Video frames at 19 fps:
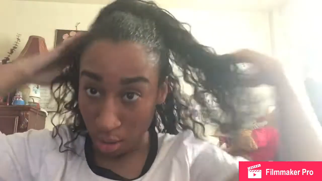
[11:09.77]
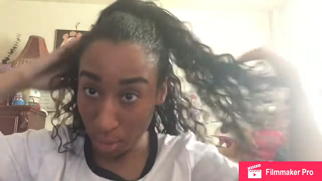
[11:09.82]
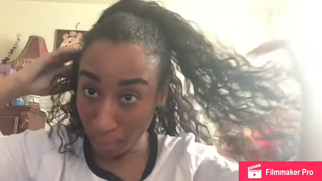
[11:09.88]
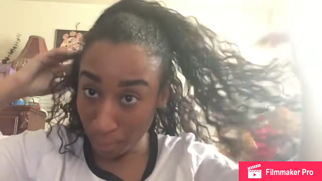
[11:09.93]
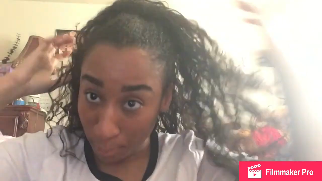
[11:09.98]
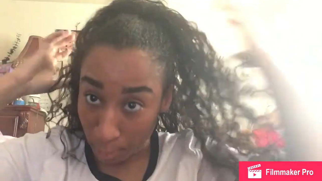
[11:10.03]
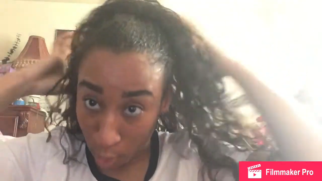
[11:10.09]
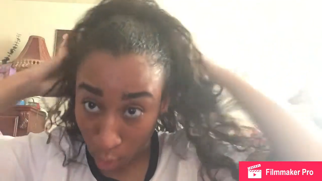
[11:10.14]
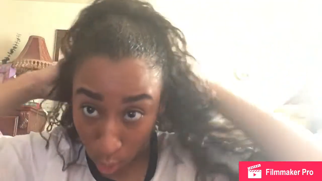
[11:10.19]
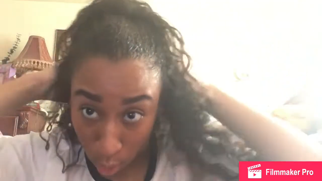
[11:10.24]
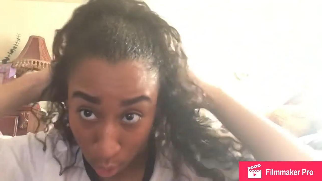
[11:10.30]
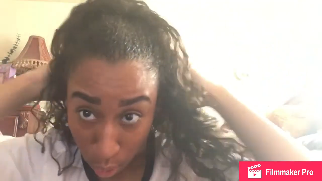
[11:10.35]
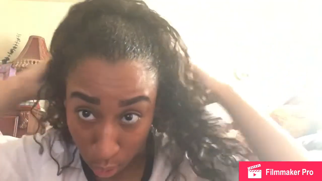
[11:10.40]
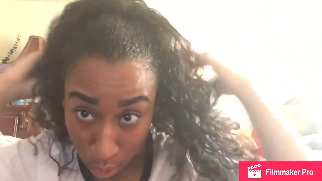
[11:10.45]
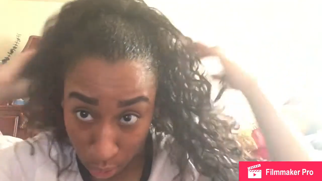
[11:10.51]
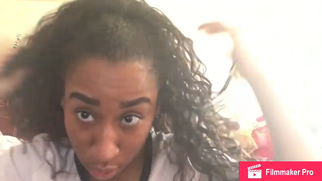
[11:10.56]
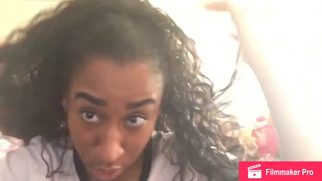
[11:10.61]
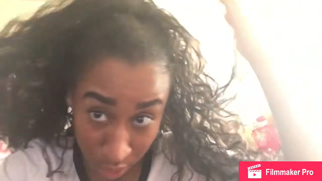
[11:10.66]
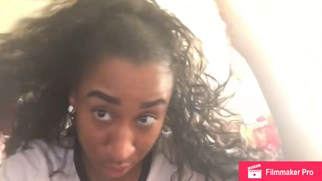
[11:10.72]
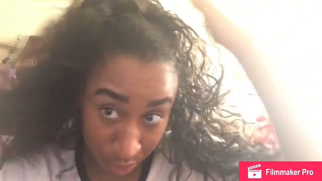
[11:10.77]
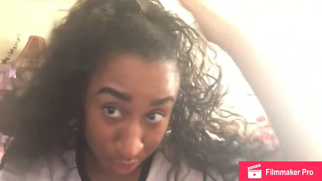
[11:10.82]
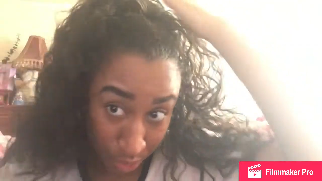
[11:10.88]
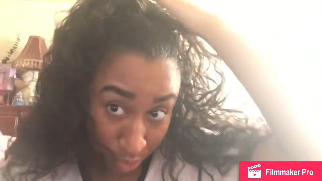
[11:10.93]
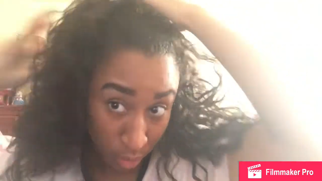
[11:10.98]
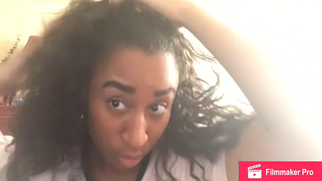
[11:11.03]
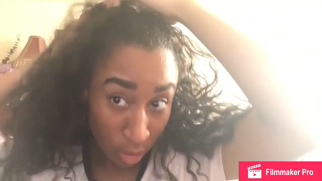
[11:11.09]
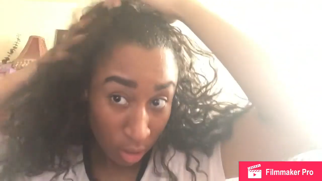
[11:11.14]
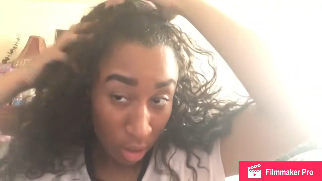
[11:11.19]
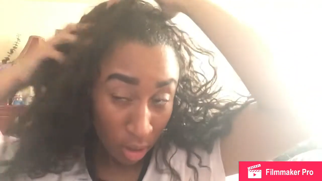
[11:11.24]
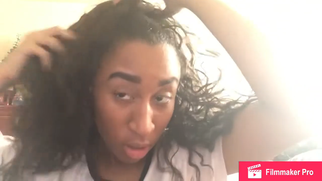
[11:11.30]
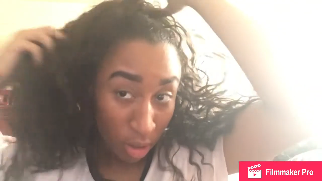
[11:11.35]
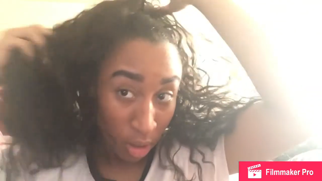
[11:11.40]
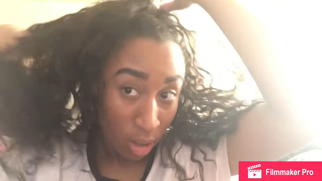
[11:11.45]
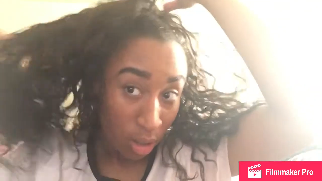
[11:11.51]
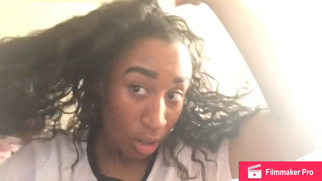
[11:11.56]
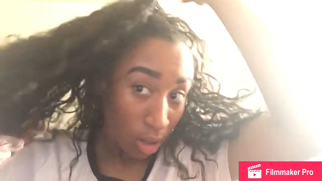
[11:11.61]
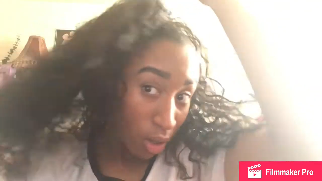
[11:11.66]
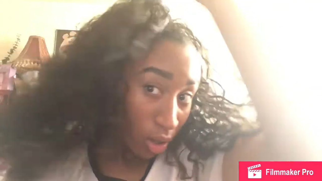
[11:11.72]
move.
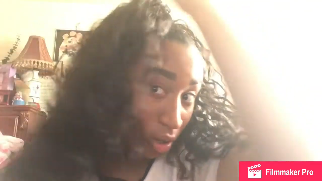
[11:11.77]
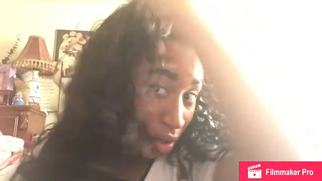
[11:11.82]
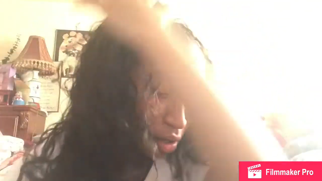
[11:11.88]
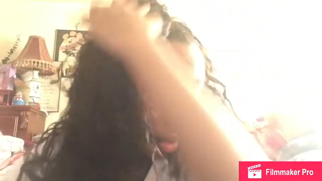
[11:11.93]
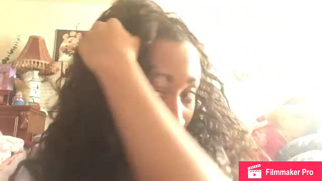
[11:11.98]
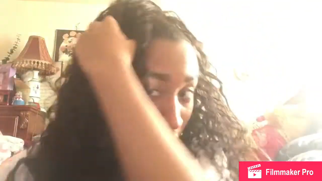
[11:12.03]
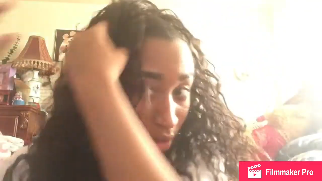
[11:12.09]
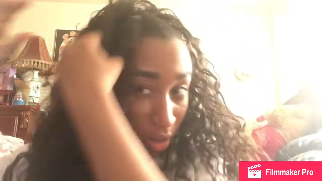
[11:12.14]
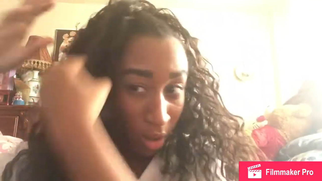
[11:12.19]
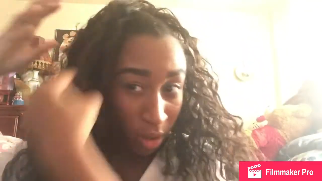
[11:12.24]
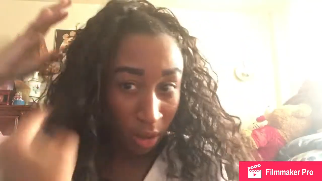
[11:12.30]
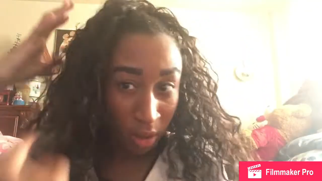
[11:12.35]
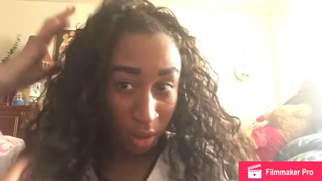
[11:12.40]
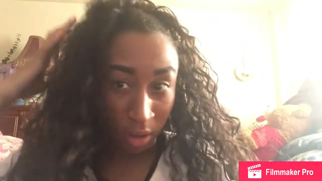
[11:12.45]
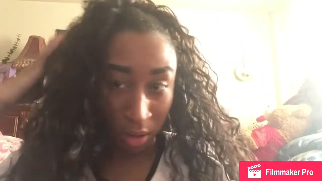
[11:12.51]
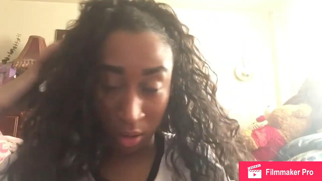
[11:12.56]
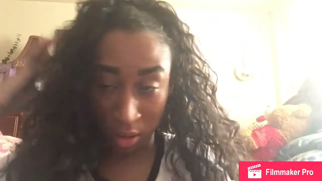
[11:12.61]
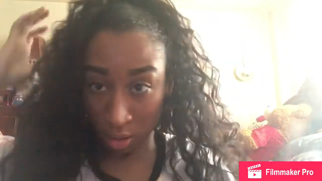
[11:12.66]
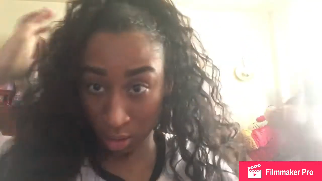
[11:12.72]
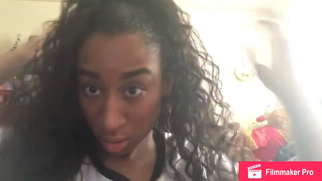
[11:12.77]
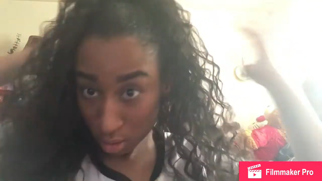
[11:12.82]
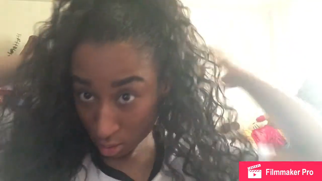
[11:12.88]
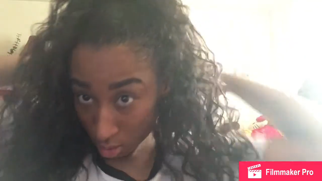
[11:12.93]
And